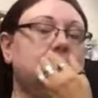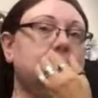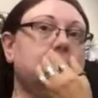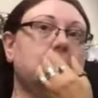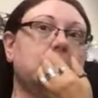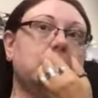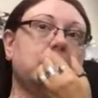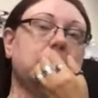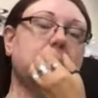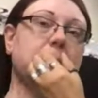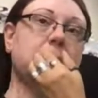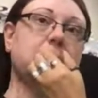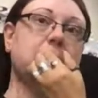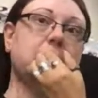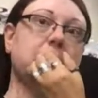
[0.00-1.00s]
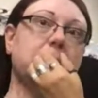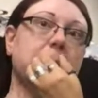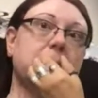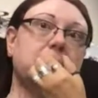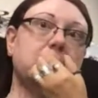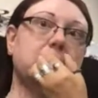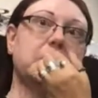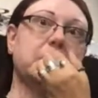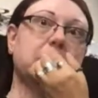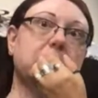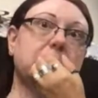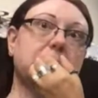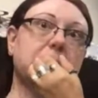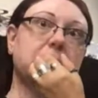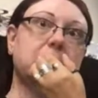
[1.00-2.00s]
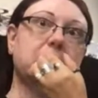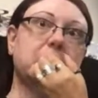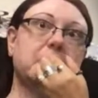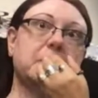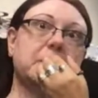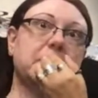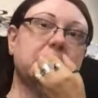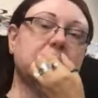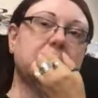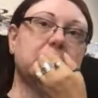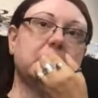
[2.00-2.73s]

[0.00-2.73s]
Or if you're asking for more than you need.